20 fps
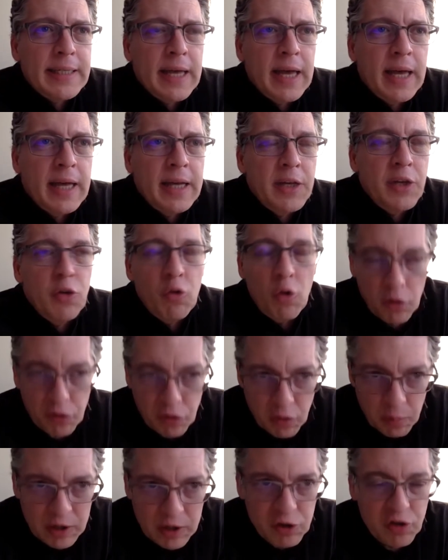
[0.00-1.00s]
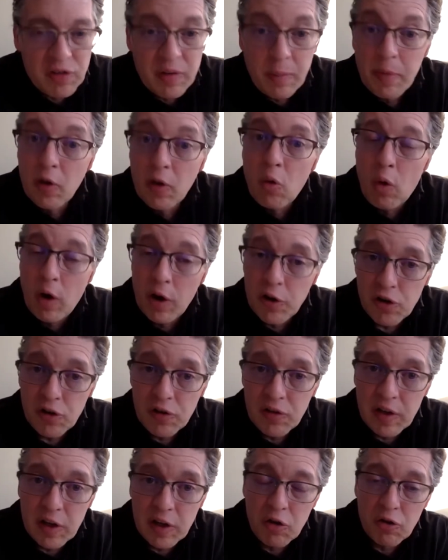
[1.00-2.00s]
and you also mentioned some of the
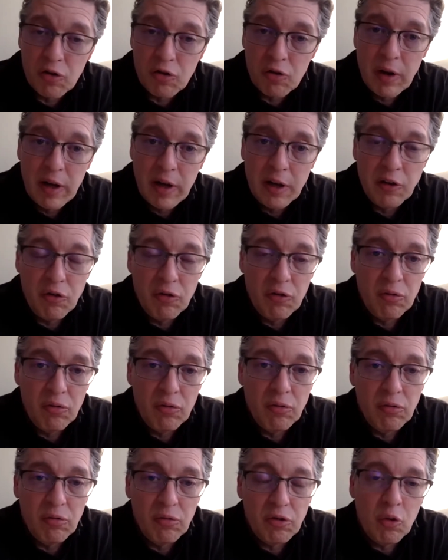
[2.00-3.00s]
questions that you're trying to